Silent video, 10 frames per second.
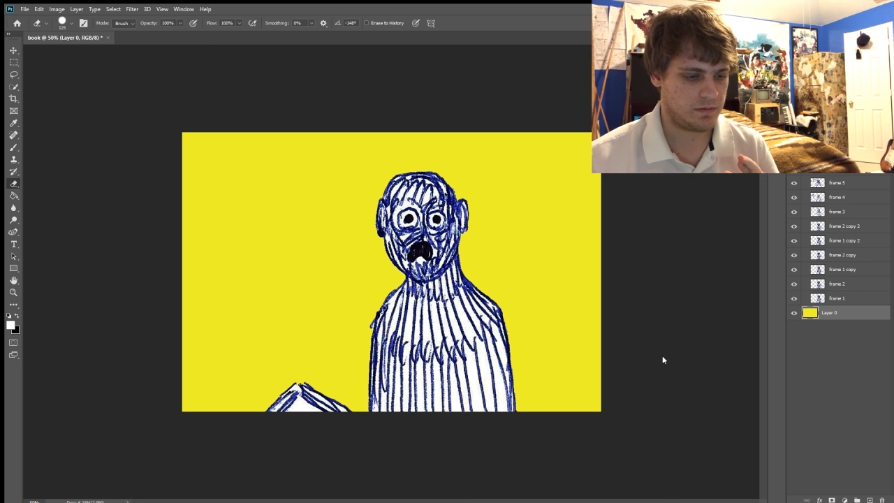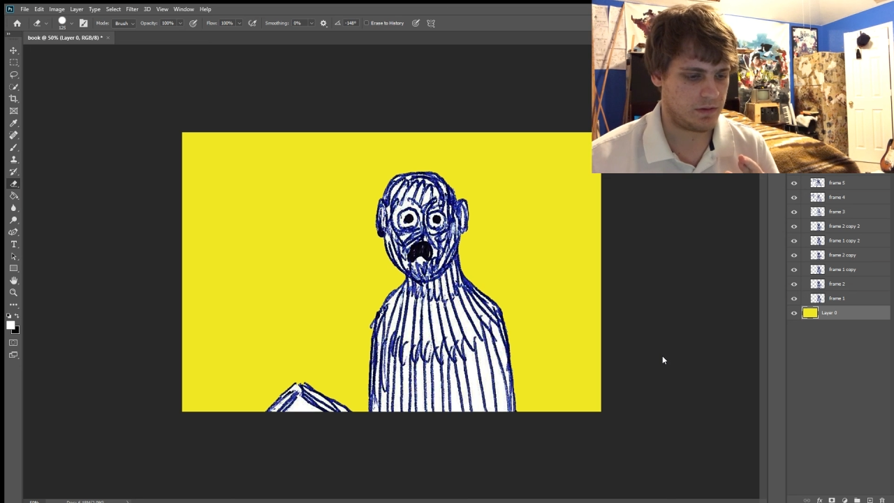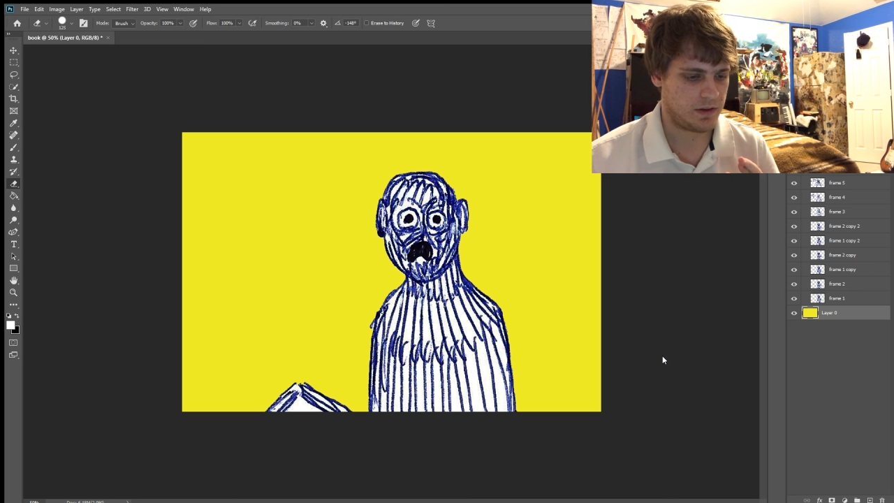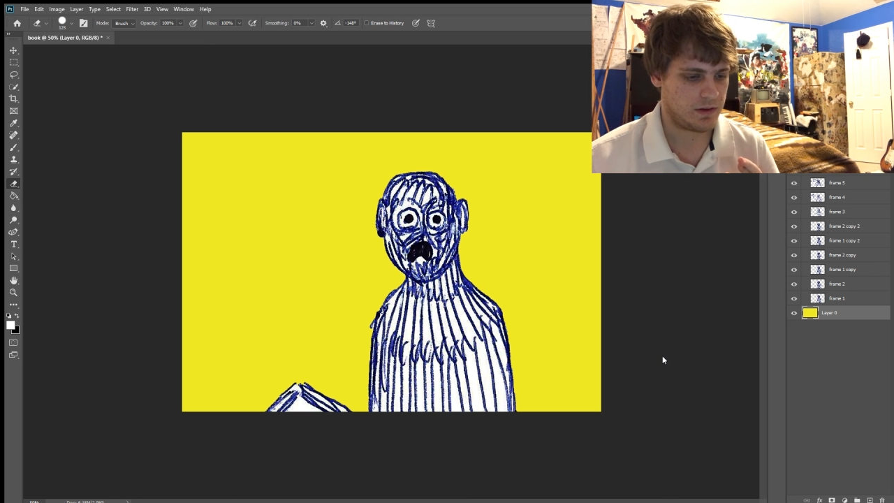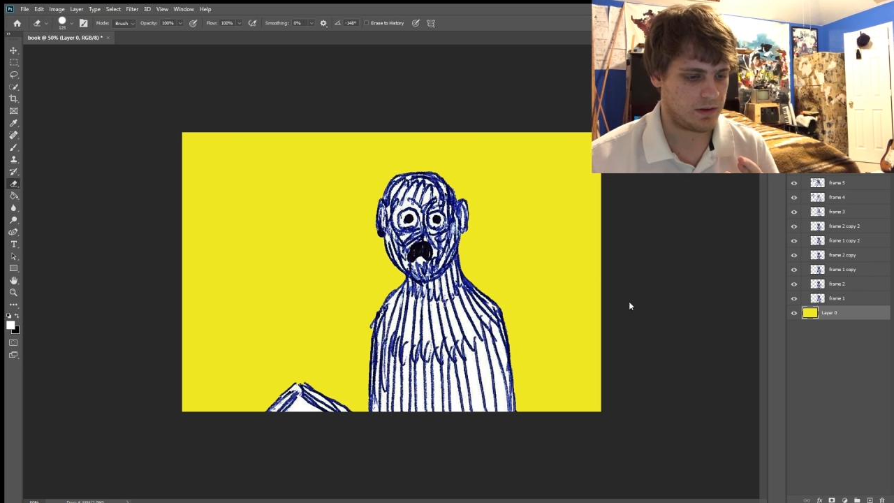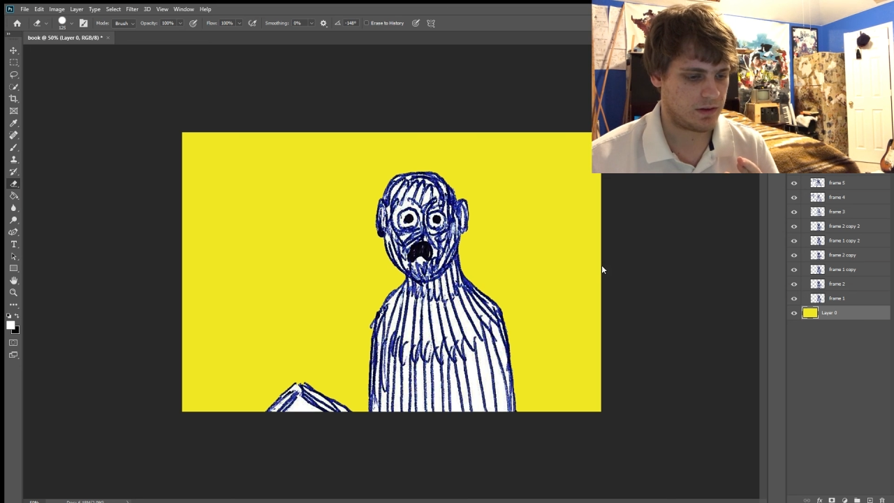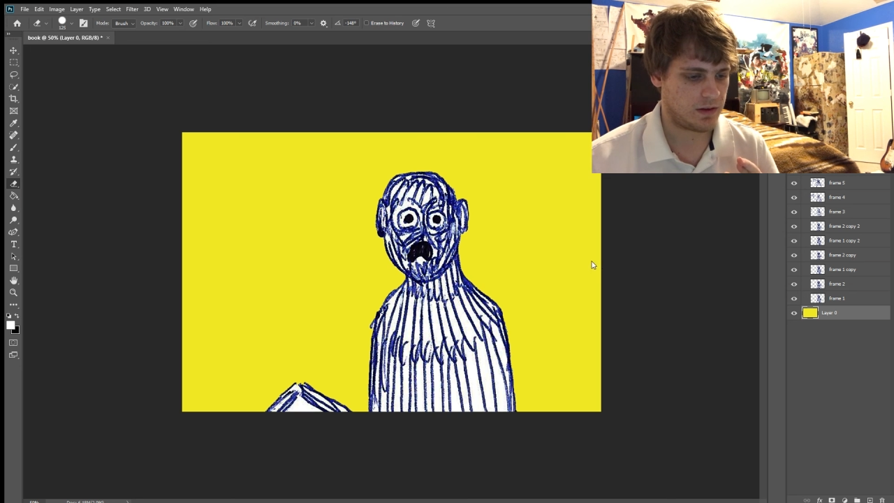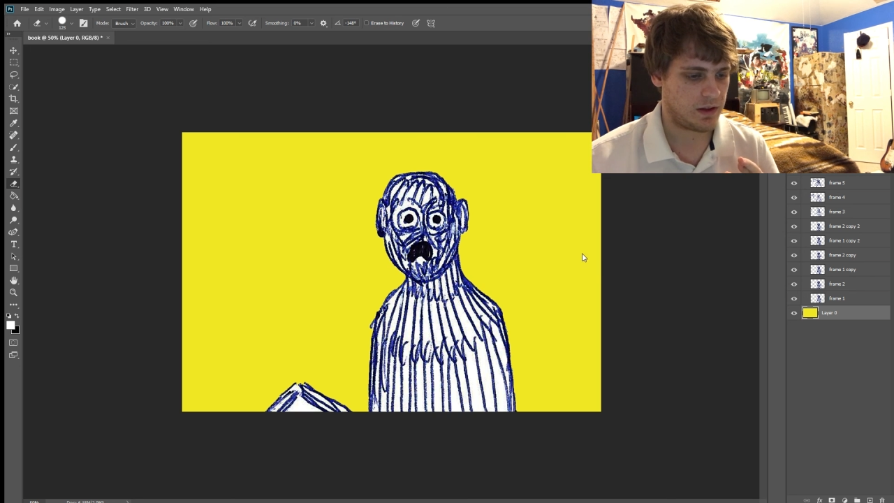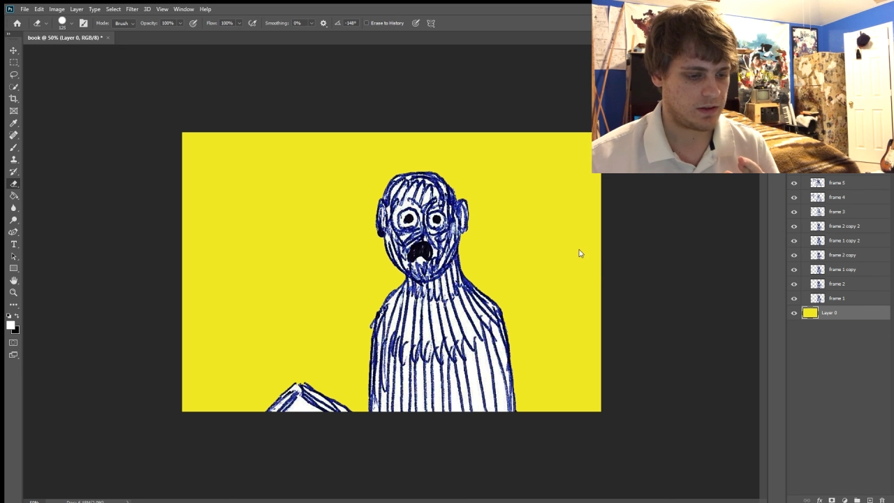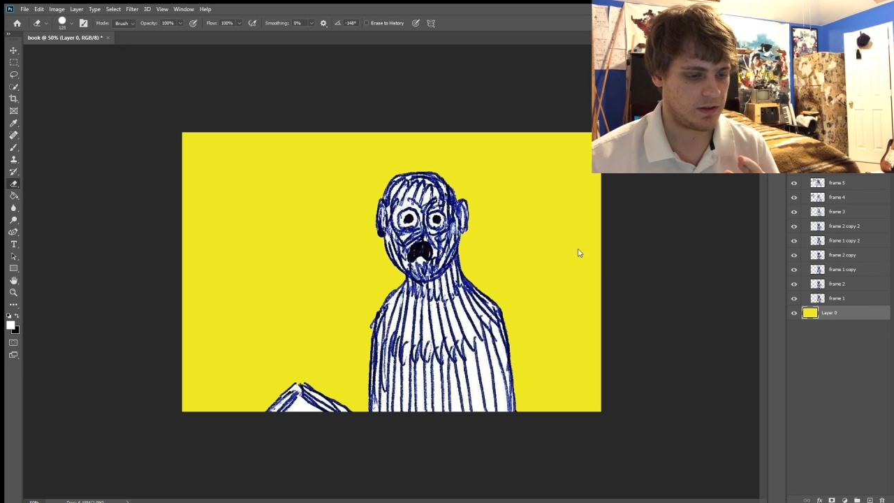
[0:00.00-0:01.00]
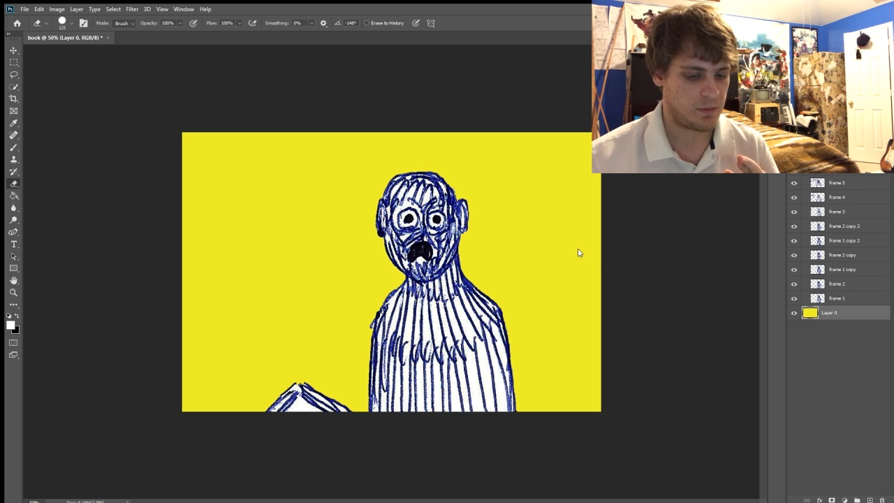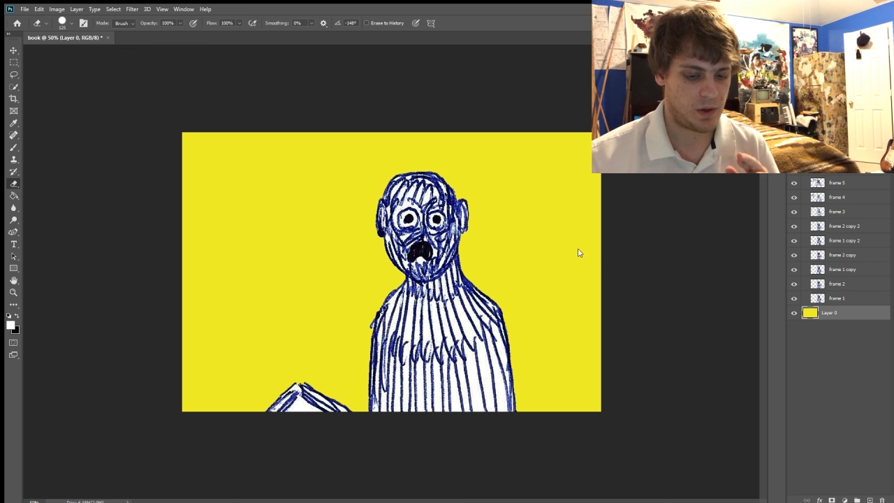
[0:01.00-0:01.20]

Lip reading: just select the